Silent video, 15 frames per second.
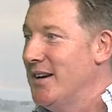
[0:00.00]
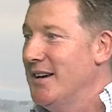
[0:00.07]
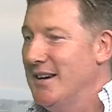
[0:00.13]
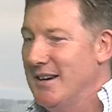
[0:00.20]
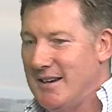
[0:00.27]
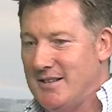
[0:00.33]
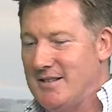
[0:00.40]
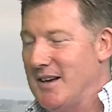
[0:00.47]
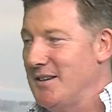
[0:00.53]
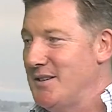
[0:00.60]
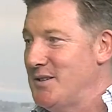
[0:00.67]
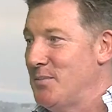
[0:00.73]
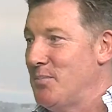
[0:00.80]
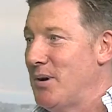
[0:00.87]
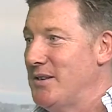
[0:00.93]
Yeah. He's done
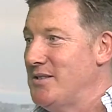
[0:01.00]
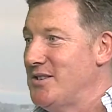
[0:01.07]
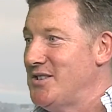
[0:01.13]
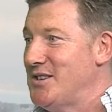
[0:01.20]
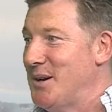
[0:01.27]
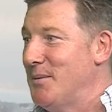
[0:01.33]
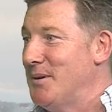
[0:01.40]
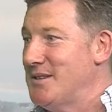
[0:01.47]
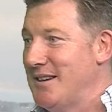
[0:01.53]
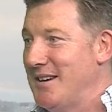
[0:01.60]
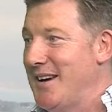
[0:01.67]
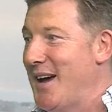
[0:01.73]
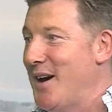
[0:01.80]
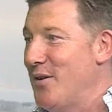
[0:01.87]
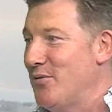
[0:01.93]
his apprenticeship, hasn't he,
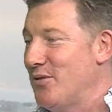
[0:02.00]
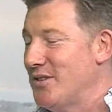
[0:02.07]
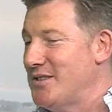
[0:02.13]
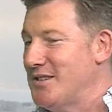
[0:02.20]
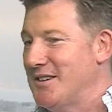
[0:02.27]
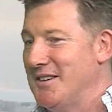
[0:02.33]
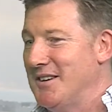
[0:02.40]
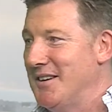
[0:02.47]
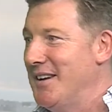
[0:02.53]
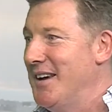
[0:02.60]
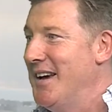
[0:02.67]
at Alfreton and